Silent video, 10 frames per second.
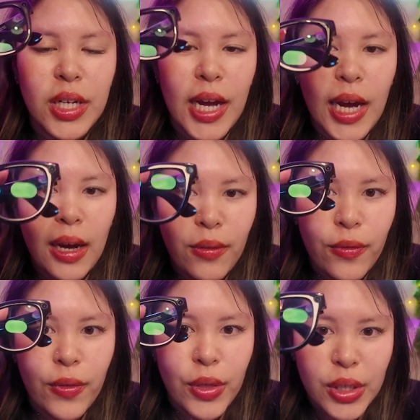to
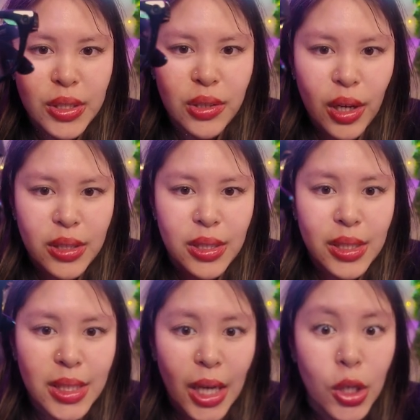have these
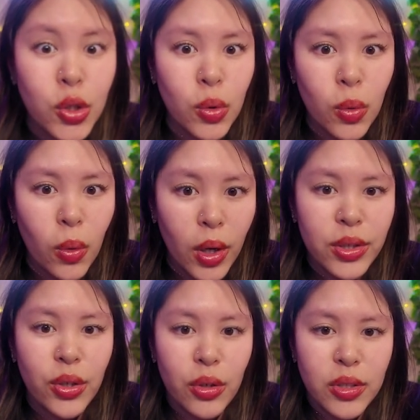glasses tell you
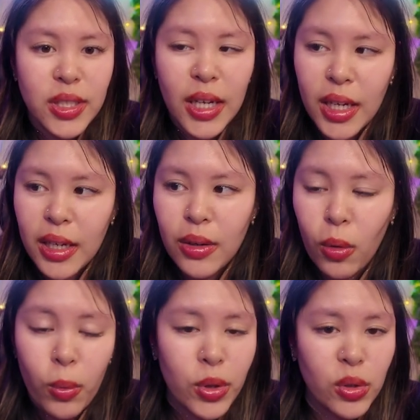what they're saying
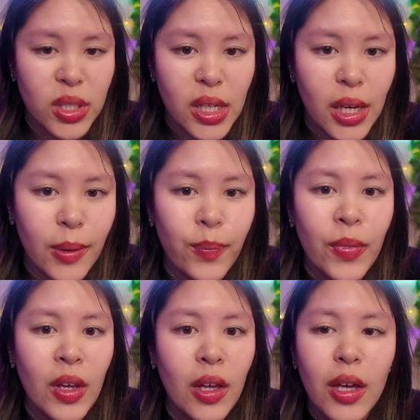or what they're seeing,
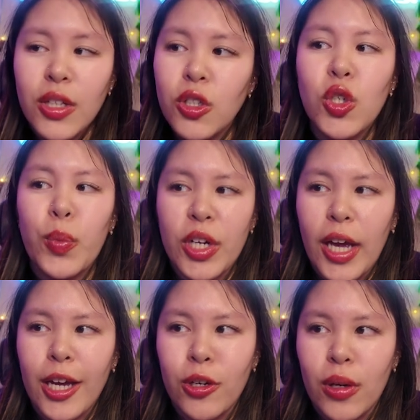it's also pretty
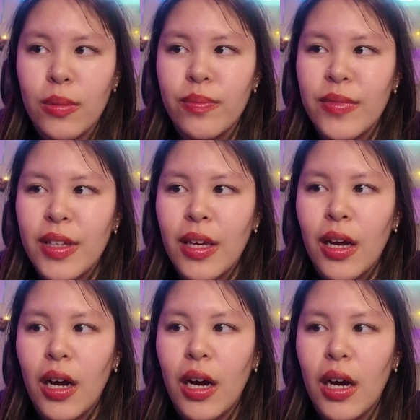accurate.
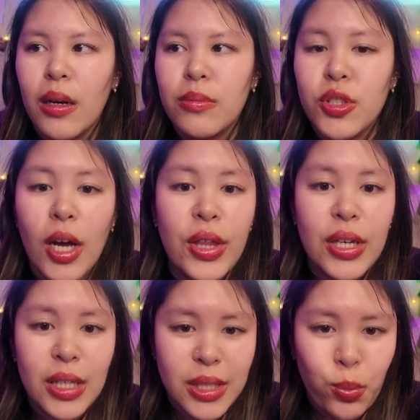So I
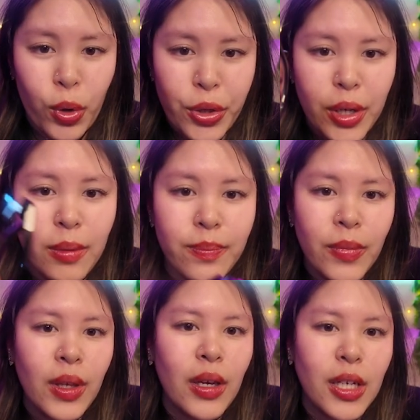think it's worth it,
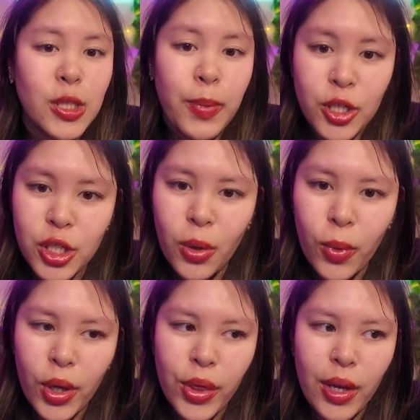especially
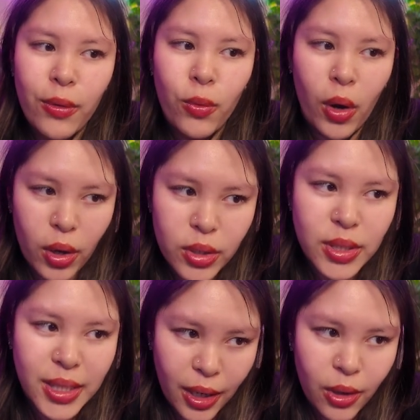with it on
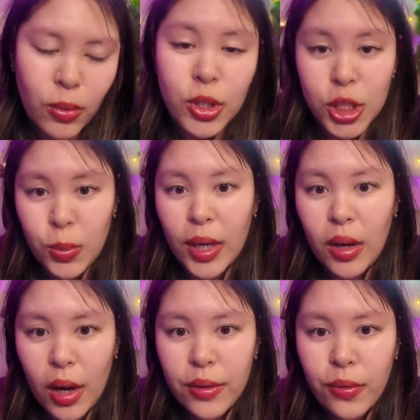sale, which is what I
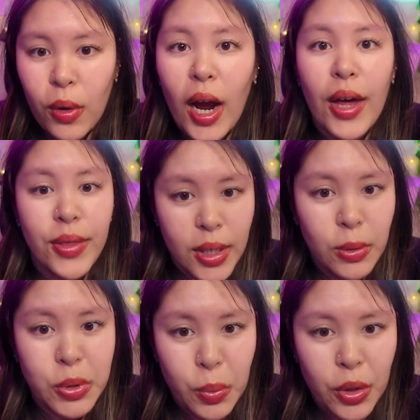got it for. I think
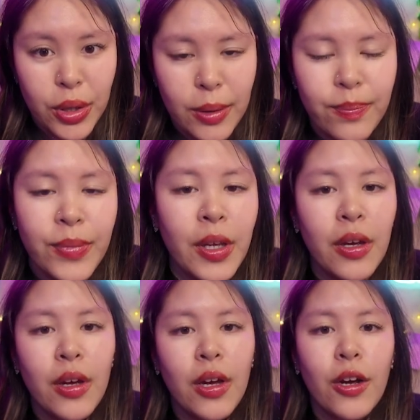it was worth it.
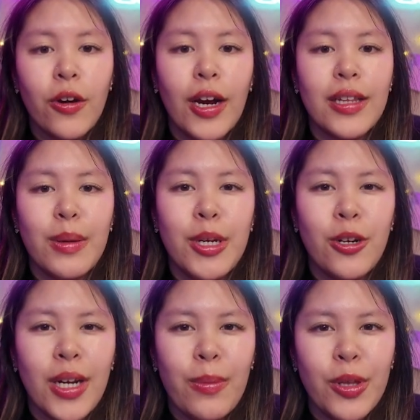All right, let me
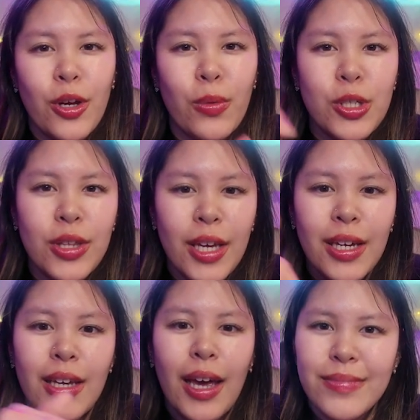know down below what you
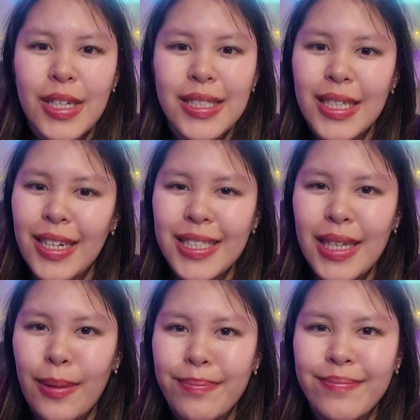think. I'll see you next
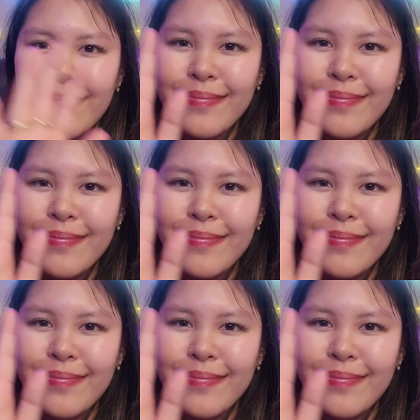time.